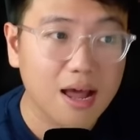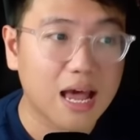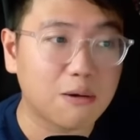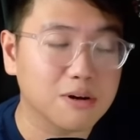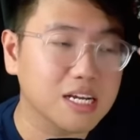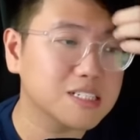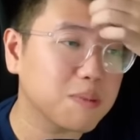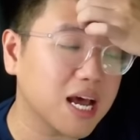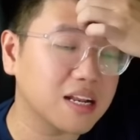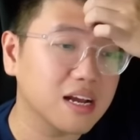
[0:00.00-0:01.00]
And with this
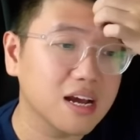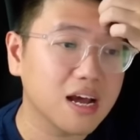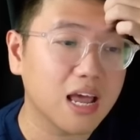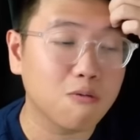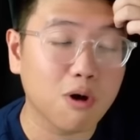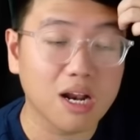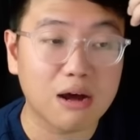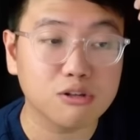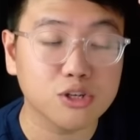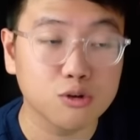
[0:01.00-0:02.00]
pet, it will allow
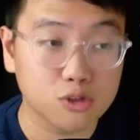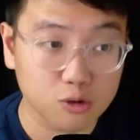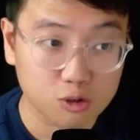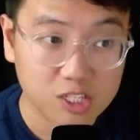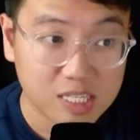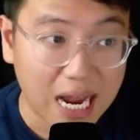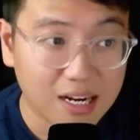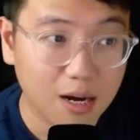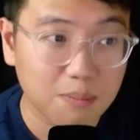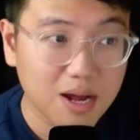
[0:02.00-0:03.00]
you to stack
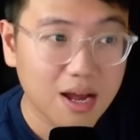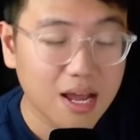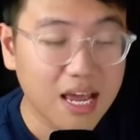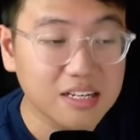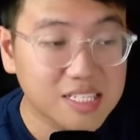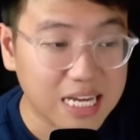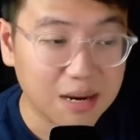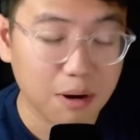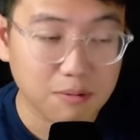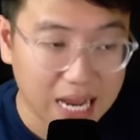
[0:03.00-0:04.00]
up insane
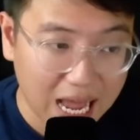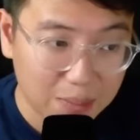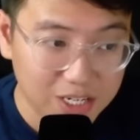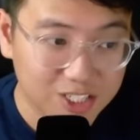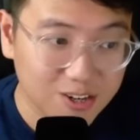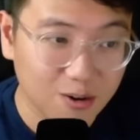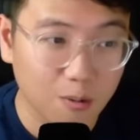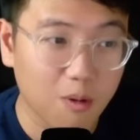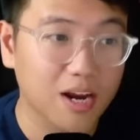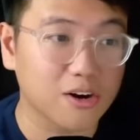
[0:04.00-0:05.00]
amount of damage
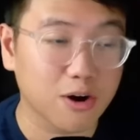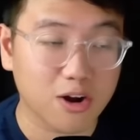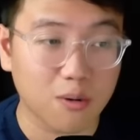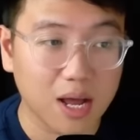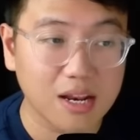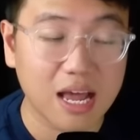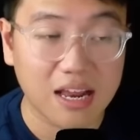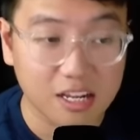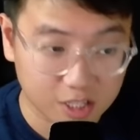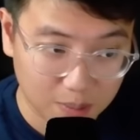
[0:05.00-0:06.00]
with critical hit
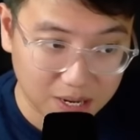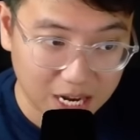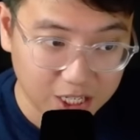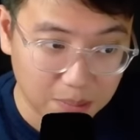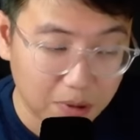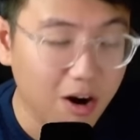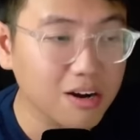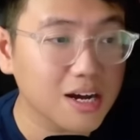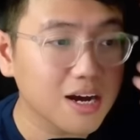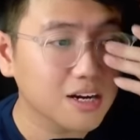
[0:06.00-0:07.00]
and determination proc.
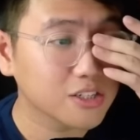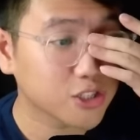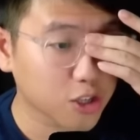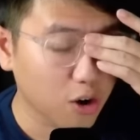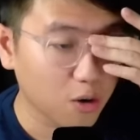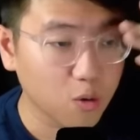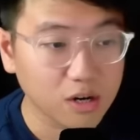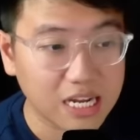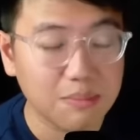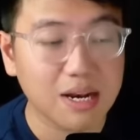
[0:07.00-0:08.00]
So
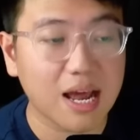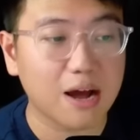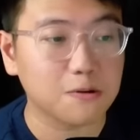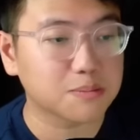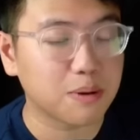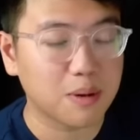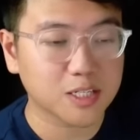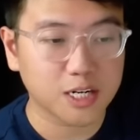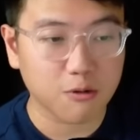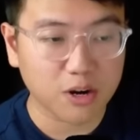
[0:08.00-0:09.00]
Demon Hound is pretty much
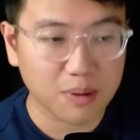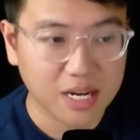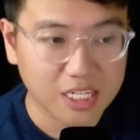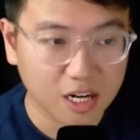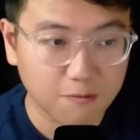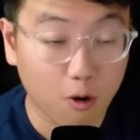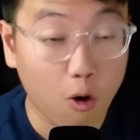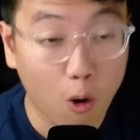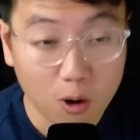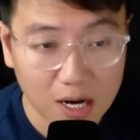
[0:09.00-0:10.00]
the recommendation for
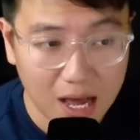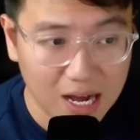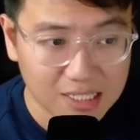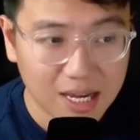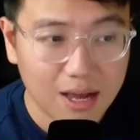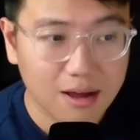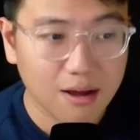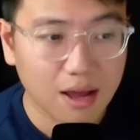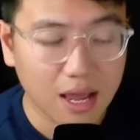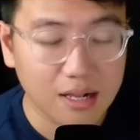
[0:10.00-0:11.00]
all class
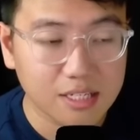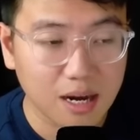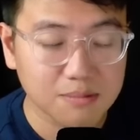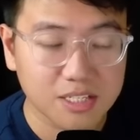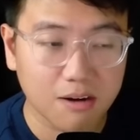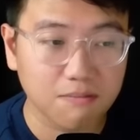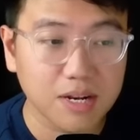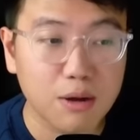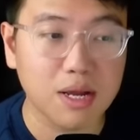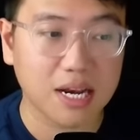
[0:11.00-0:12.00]
in terms of
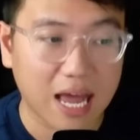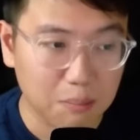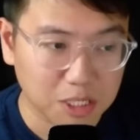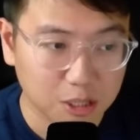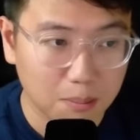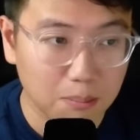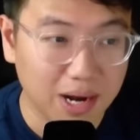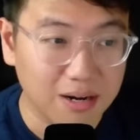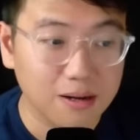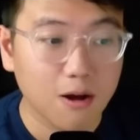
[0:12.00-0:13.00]
dealing damage.
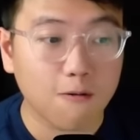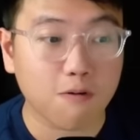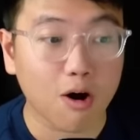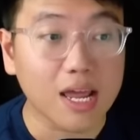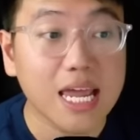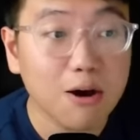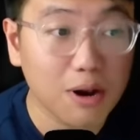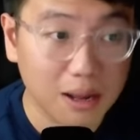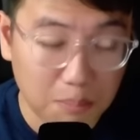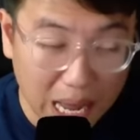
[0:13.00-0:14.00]
But for
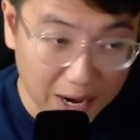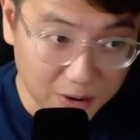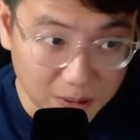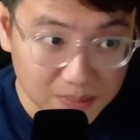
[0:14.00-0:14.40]
healing better,